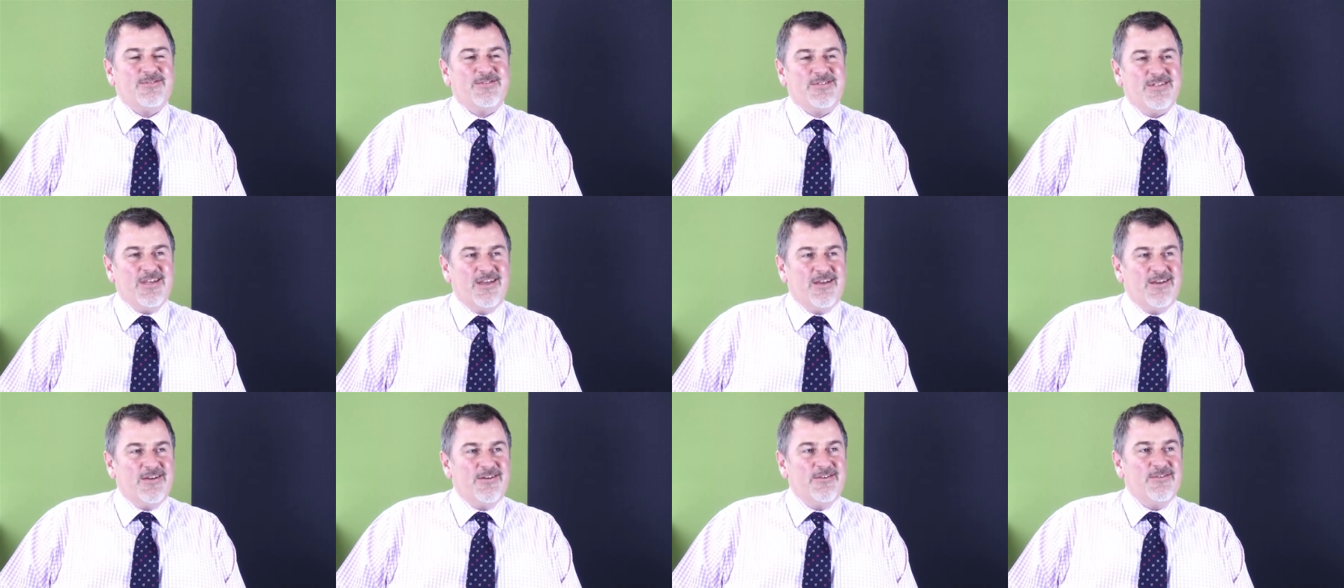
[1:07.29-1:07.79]

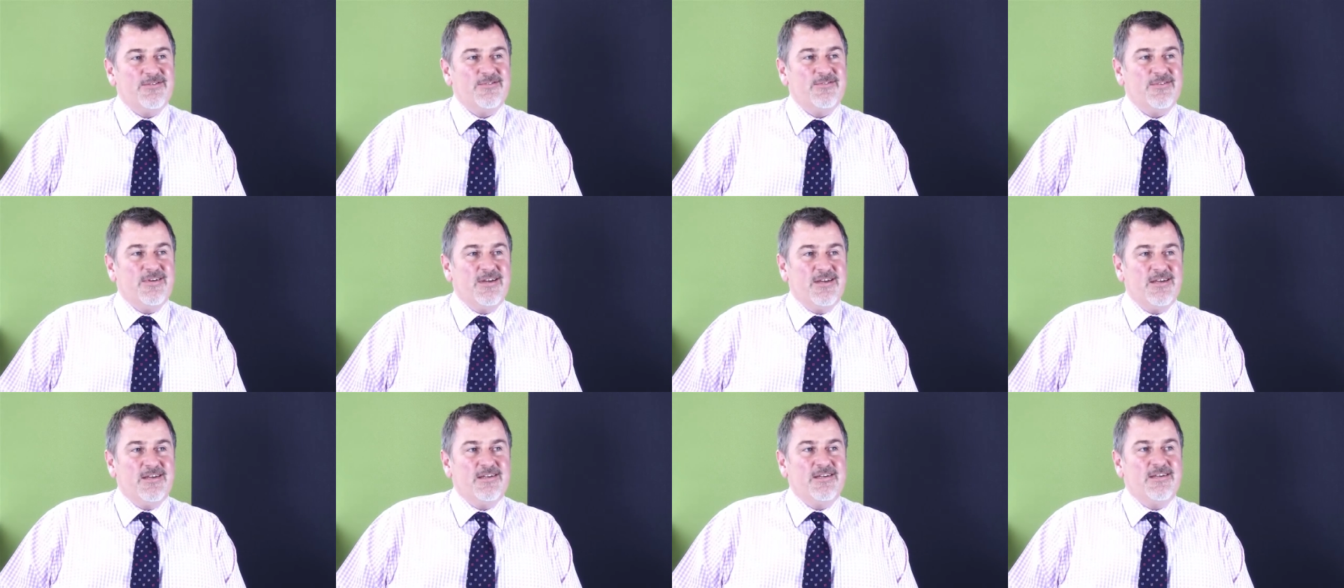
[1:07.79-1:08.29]
So
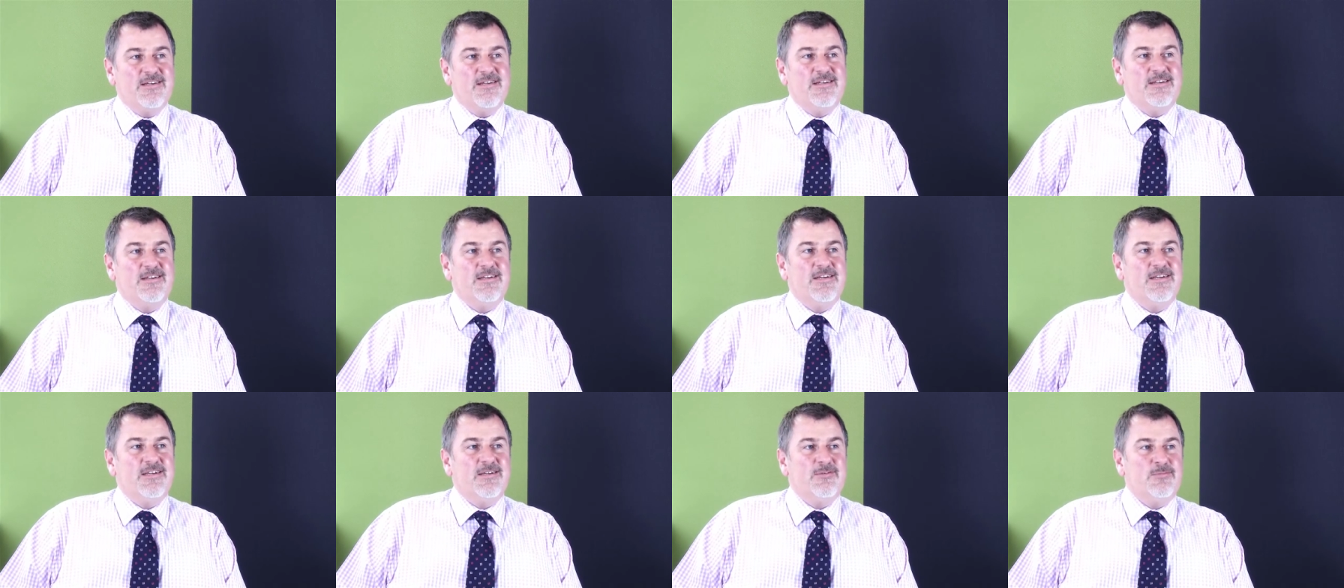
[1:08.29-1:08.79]

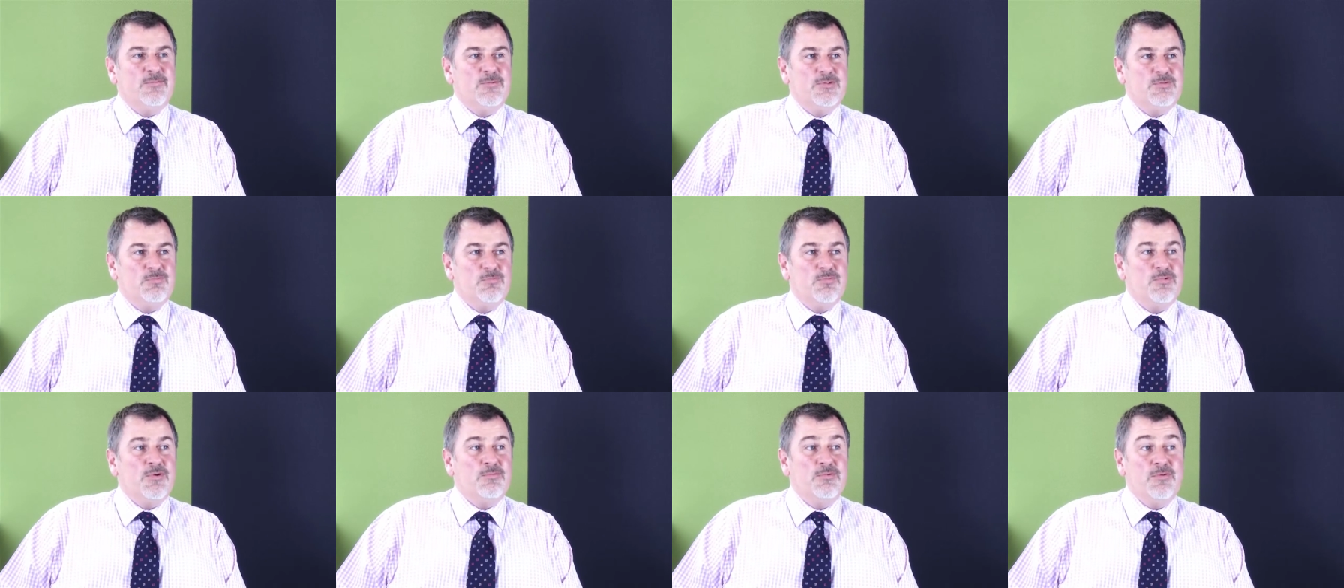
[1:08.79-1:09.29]
uh, it was
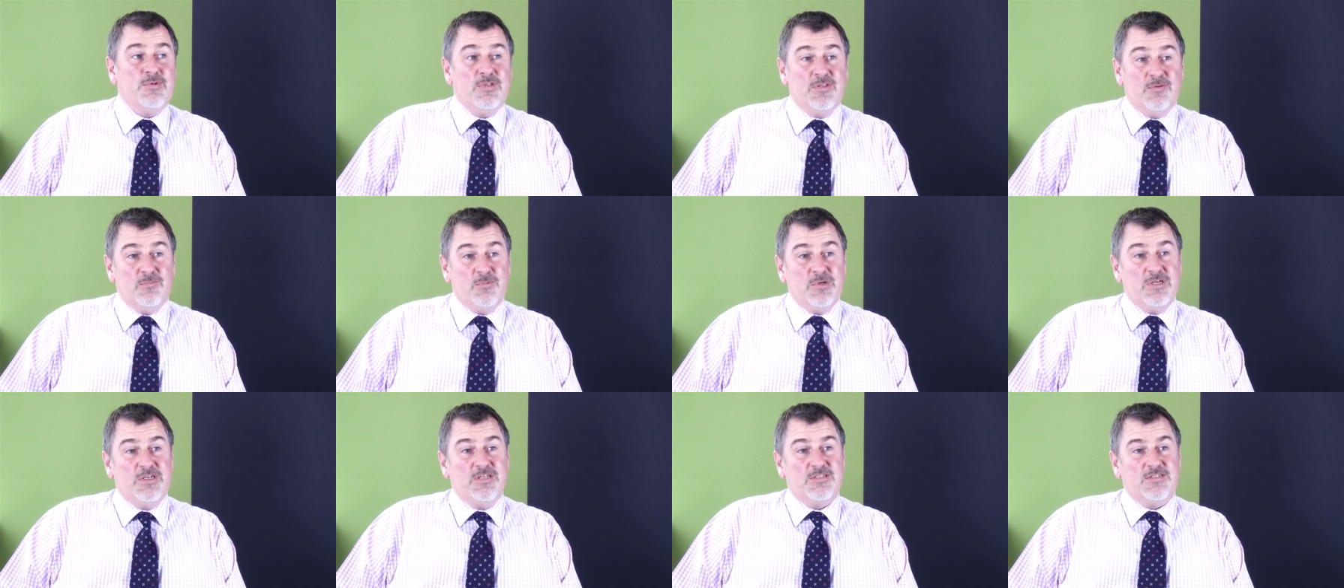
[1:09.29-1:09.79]
probably the
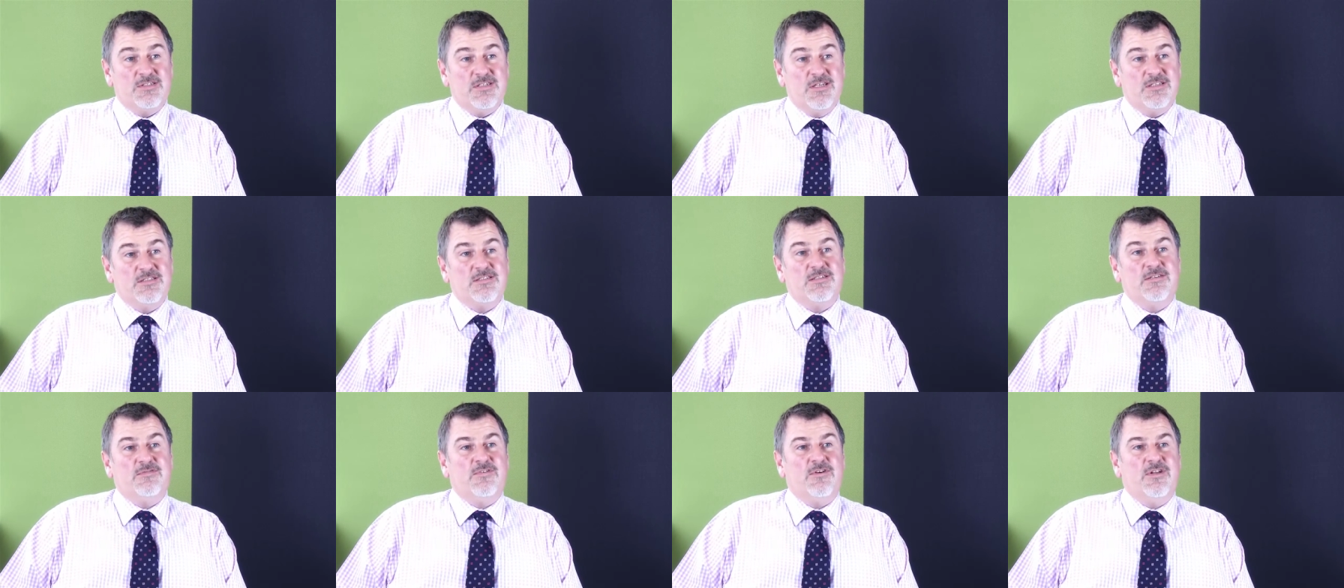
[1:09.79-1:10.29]
big
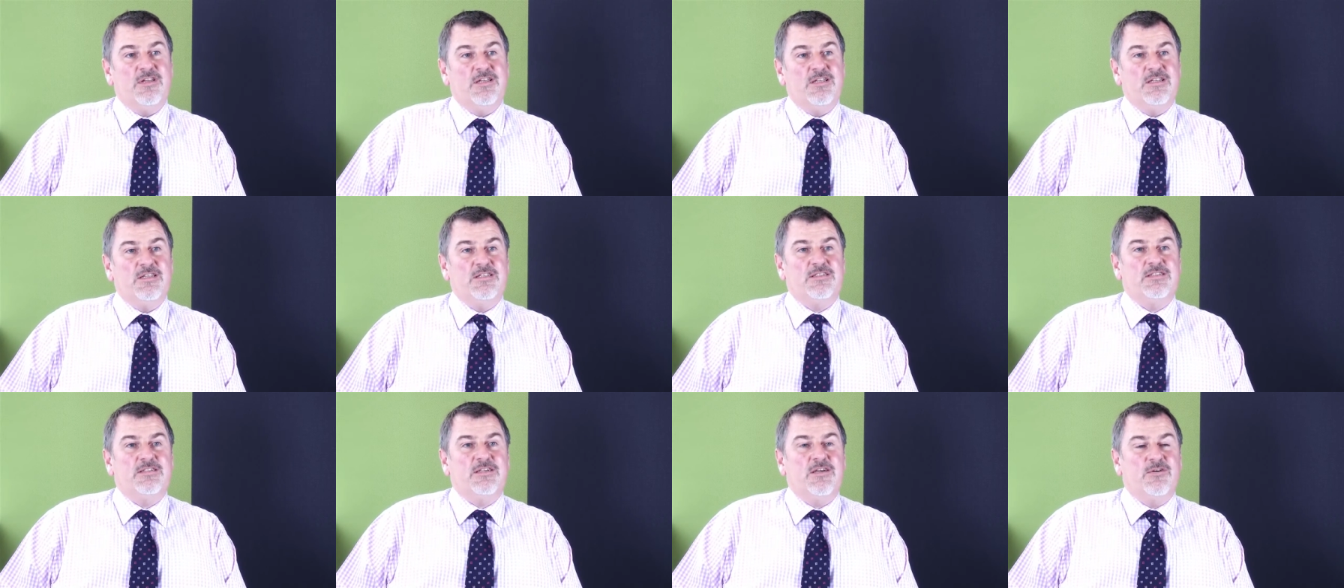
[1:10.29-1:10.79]
incentive I
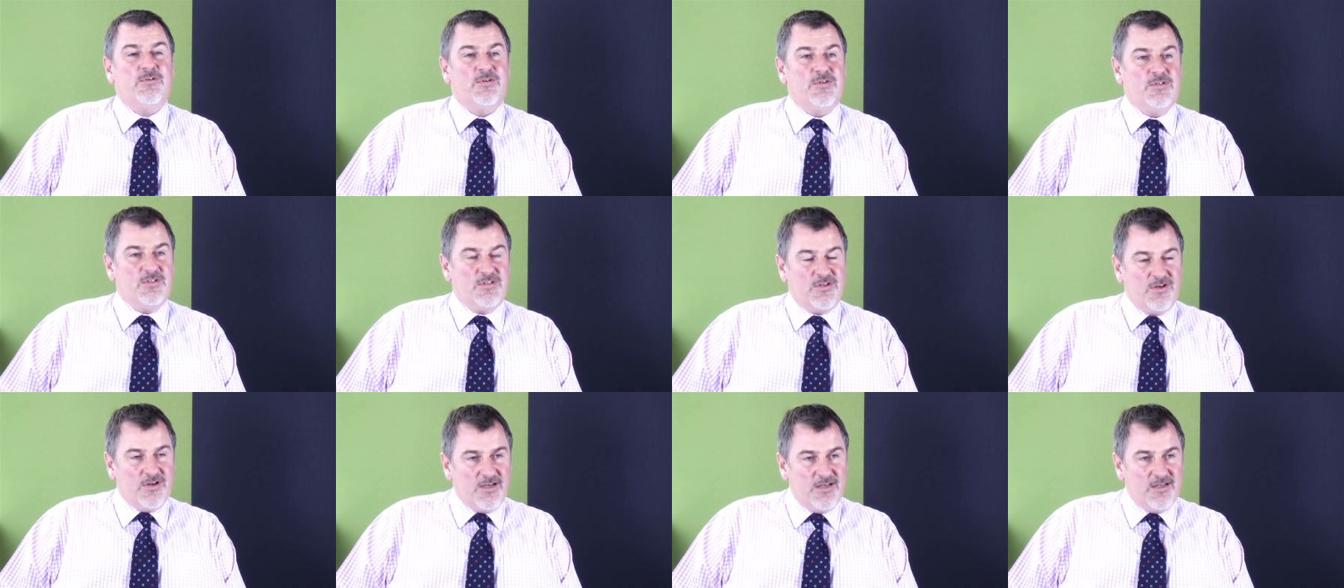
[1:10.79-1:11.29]
needed to go on
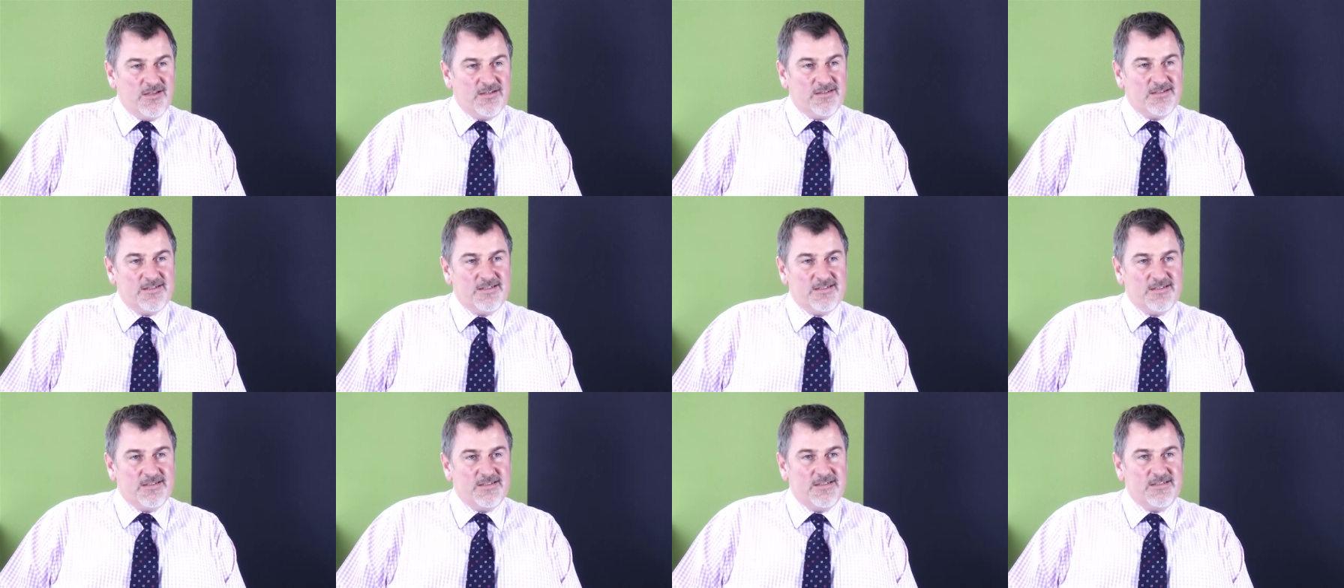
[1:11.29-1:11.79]
a diet.
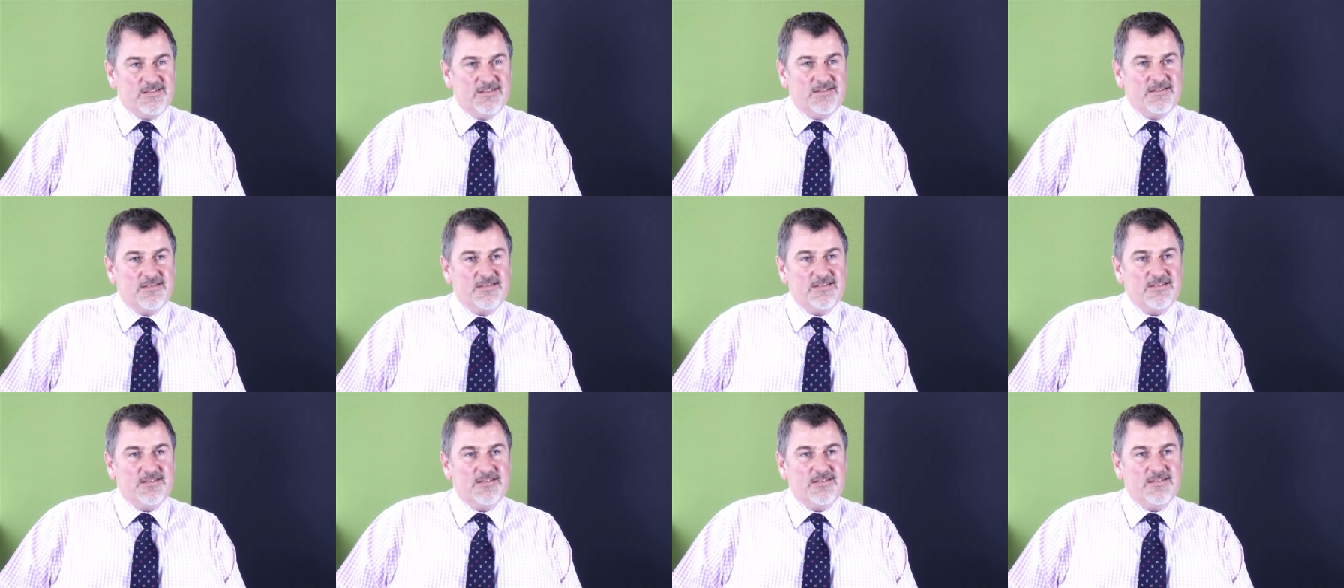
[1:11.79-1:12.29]

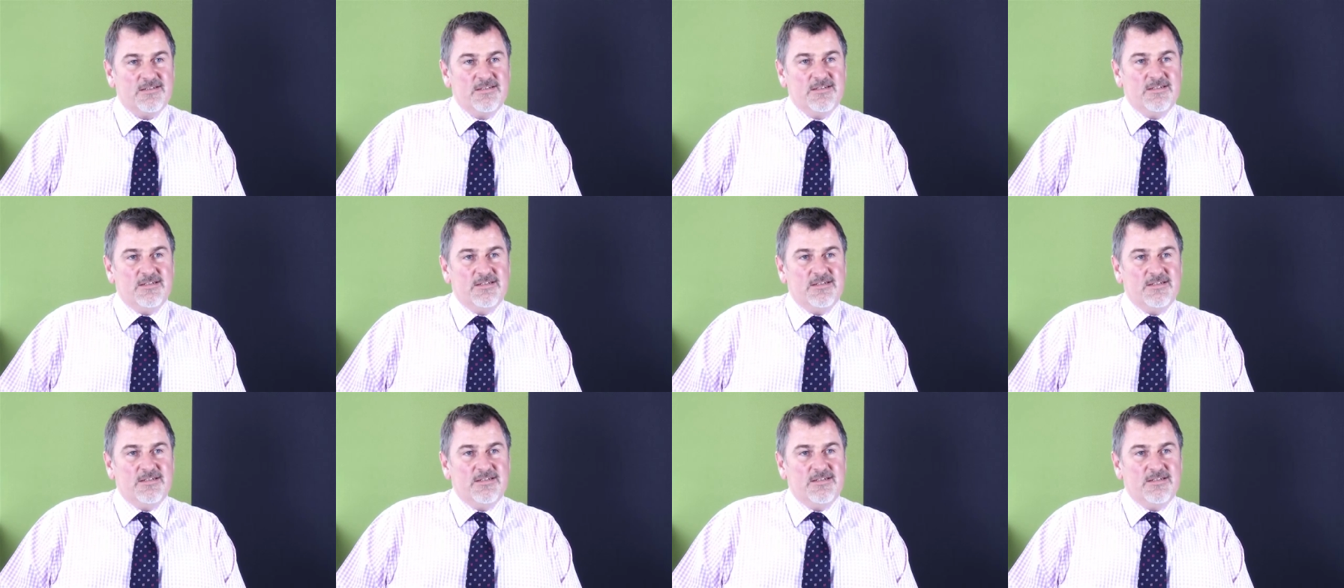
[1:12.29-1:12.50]
And uh,